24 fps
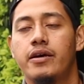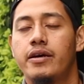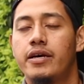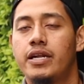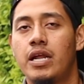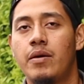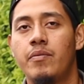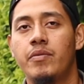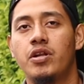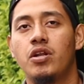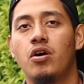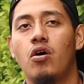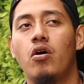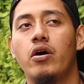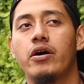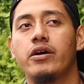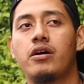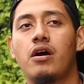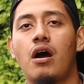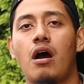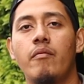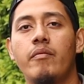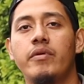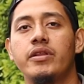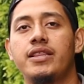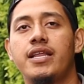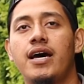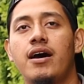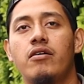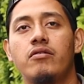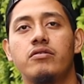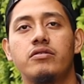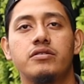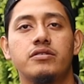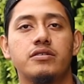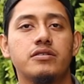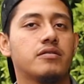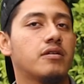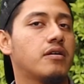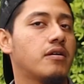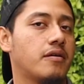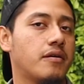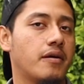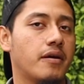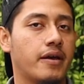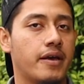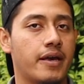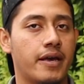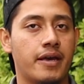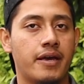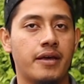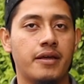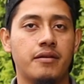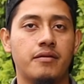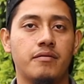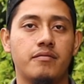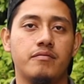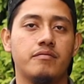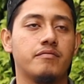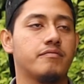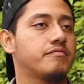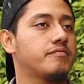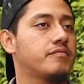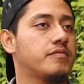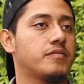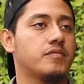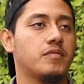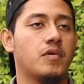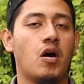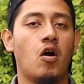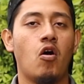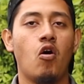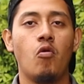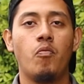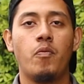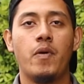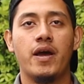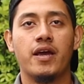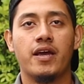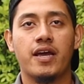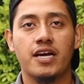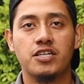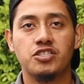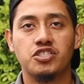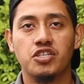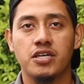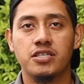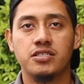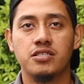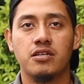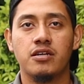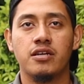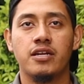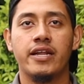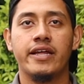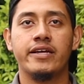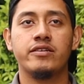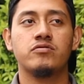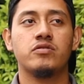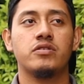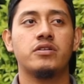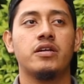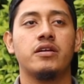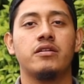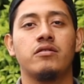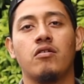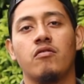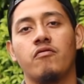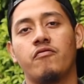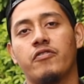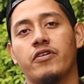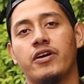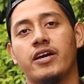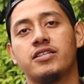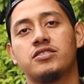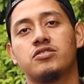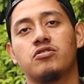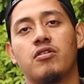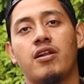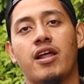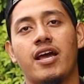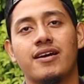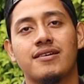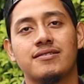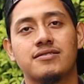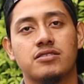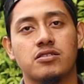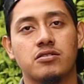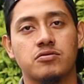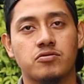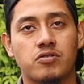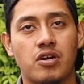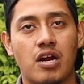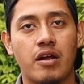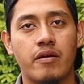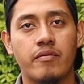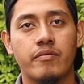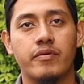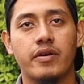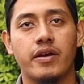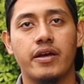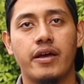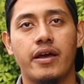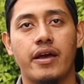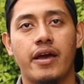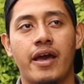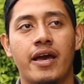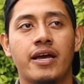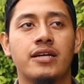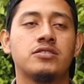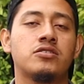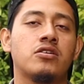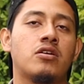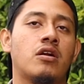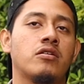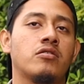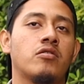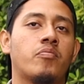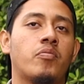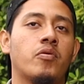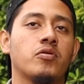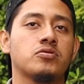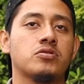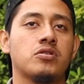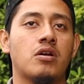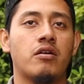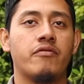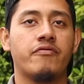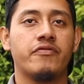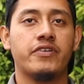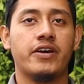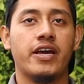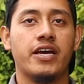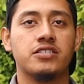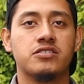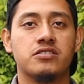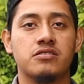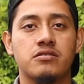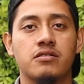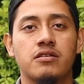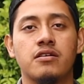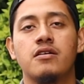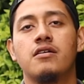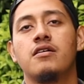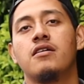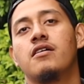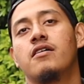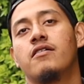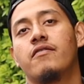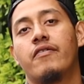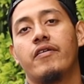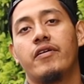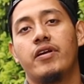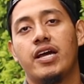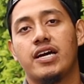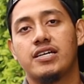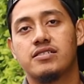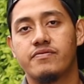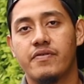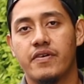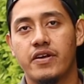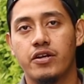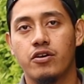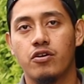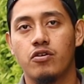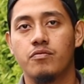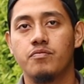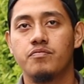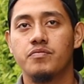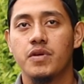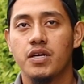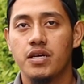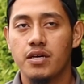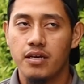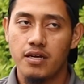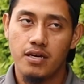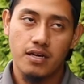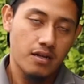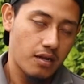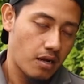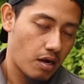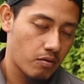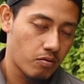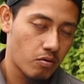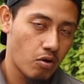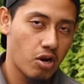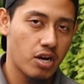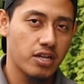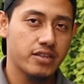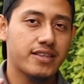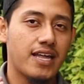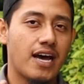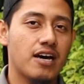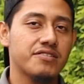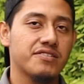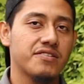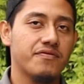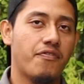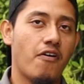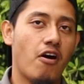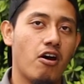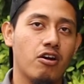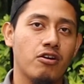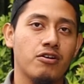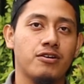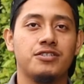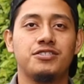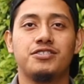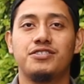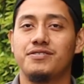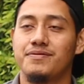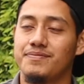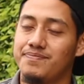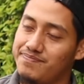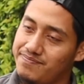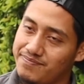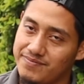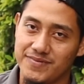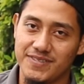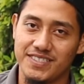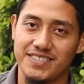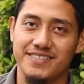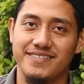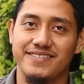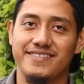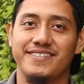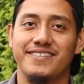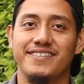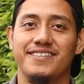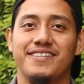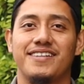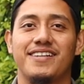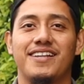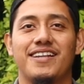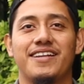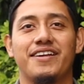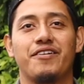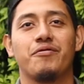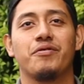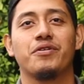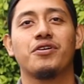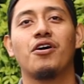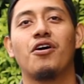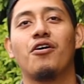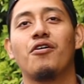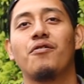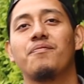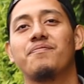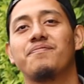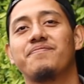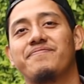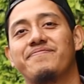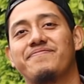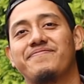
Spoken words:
let me know and comment down. And I hope I catch you guys on the next one. And don't forget to like, subscribe, and turn on your post notification for the next video. I wrote 1,000 followers. Here we go.